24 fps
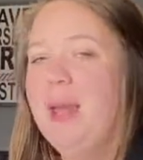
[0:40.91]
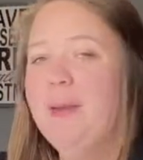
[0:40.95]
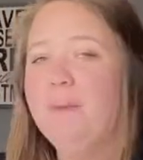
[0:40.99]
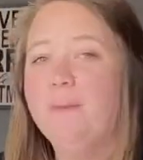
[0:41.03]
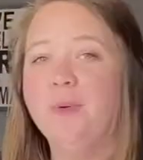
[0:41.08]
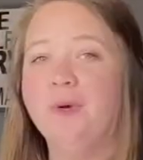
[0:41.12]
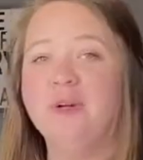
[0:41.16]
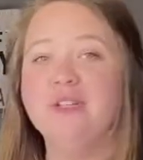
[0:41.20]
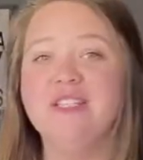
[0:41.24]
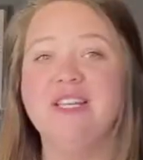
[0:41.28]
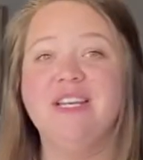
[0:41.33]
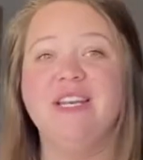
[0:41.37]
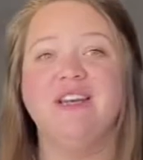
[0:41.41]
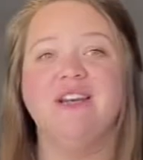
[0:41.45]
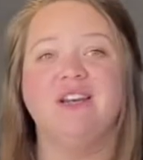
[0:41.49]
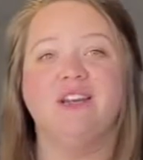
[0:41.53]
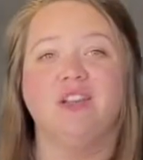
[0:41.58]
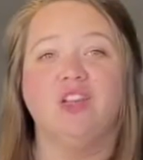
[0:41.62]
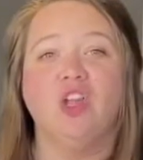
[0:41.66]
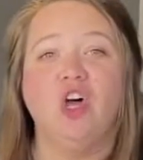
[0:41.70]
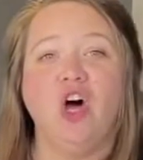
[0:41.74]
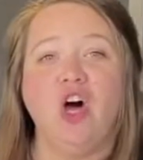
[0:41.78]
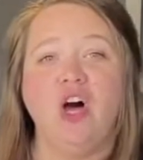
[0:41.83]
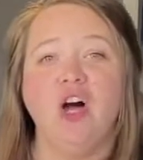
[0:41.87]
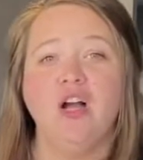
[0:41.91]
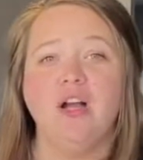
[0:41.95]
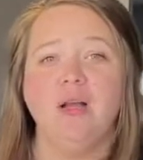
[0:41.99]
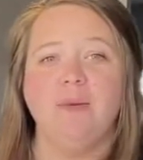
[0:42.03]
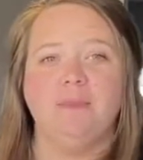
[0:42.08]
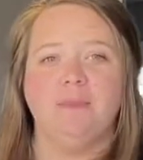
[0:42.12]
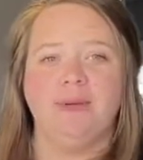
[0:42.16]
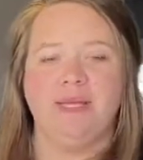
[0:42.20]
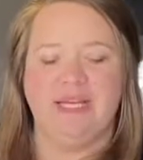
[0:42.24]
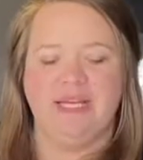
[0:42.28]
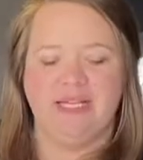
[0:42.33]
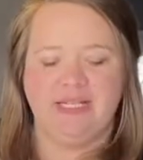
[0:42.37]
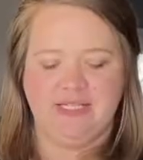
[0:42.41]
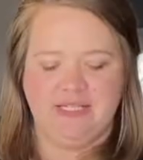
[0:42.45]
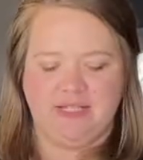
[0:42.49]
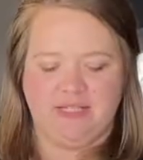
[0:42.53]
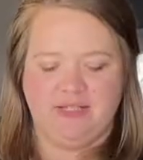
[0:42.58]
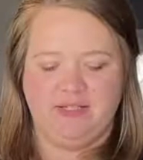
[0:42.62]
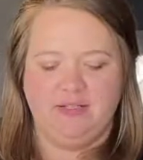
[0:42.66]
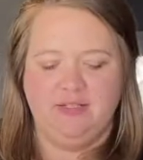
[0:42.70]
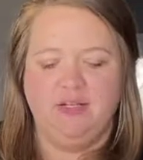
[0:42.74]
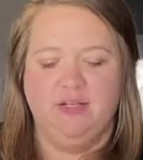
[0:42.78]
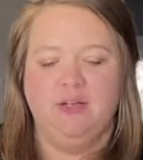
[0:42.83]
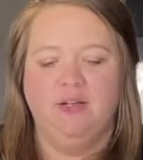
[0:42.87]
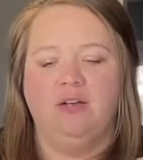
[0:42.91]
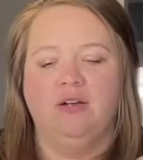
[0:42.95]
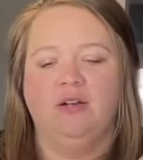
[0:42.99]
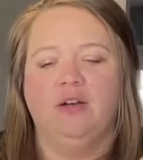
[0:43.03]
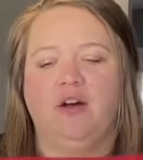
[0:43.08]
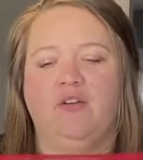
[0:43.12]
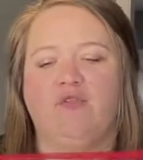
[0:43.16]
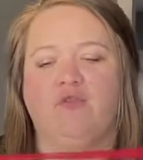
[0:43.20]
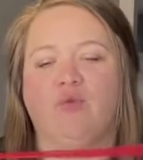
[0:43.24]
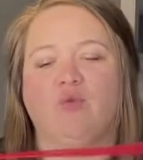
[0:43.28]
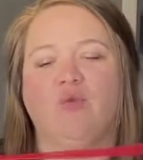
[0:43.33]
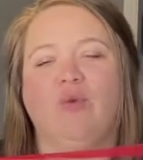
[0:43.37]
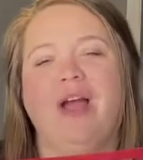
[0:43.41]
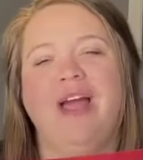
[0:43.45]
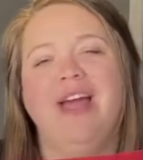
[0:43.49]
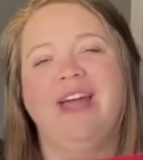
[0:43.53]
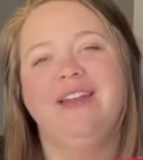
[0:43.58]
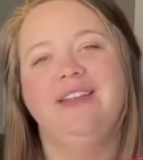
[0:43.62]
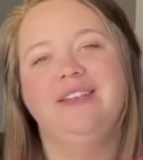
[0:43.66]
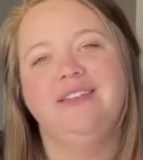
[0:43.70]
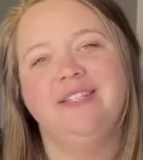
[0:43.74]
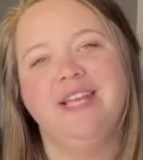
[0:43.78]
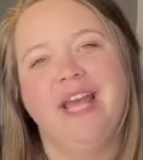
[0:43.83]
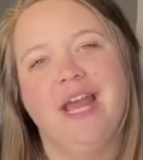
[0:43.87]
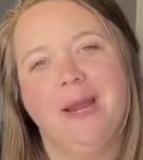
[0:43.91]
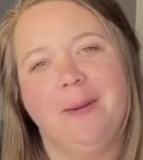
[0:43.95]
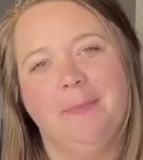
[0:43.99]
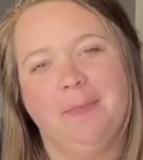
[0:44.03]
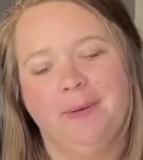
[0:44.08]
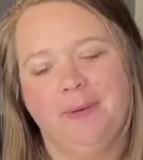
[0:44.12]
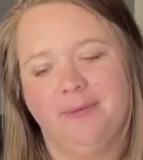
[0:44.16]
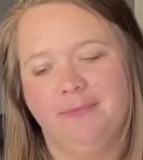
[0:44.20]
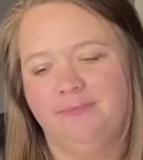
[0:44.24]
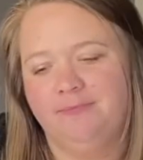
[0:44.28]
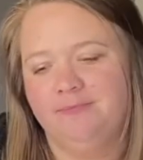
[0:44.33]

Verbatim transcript: and presented a long piece of red tape.